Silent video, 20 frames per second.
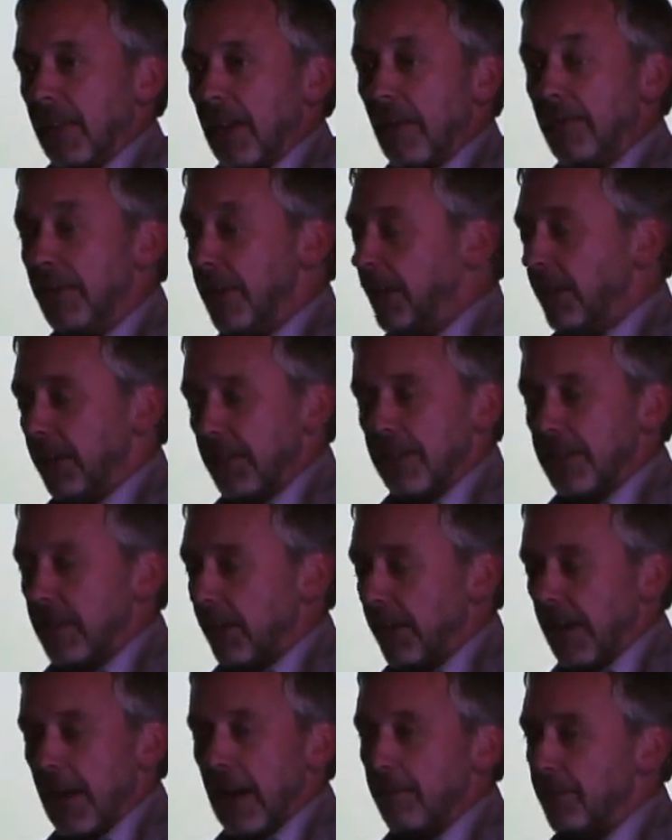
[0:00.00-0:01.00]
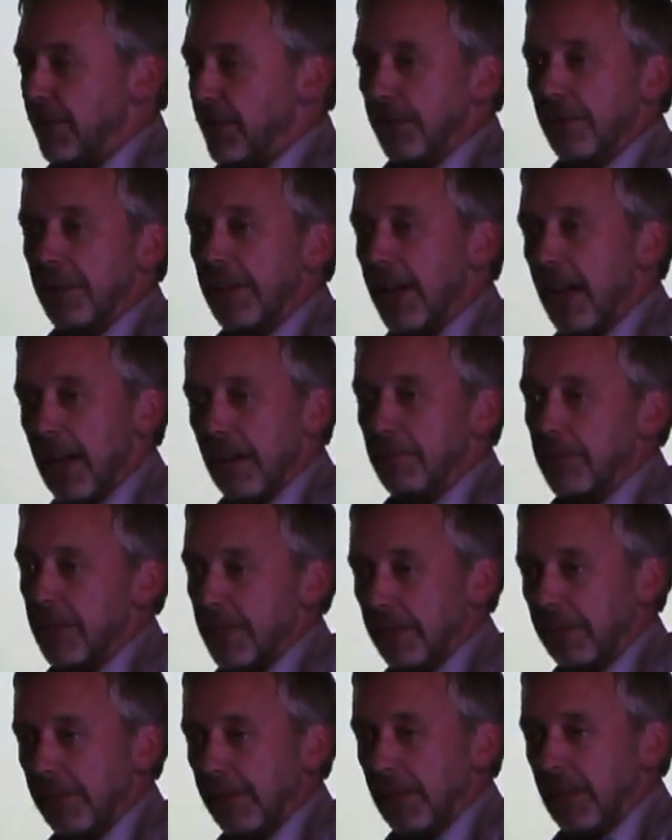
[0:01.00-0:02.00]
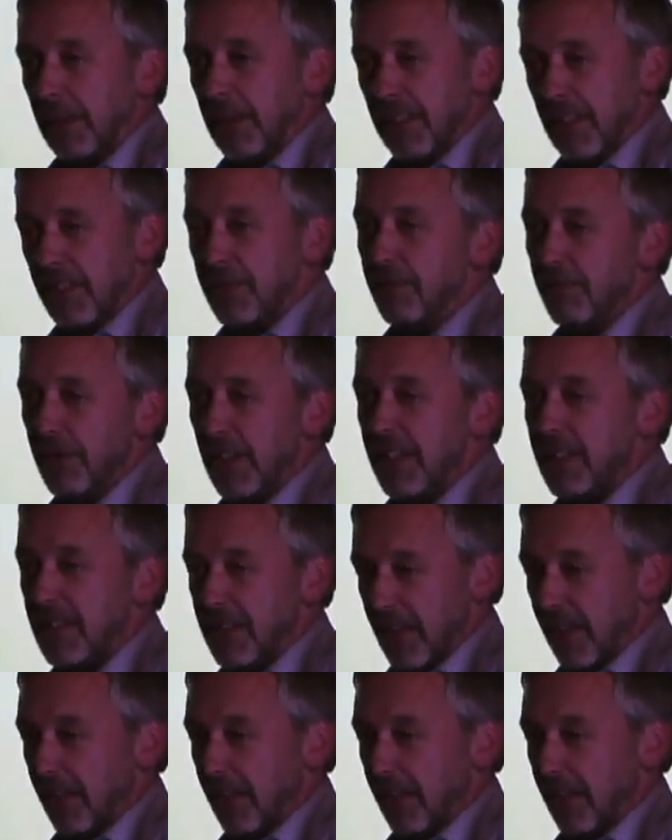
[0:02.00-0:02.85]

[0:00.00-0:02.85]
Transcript: Everything that's going to happen has already happened. doesn't really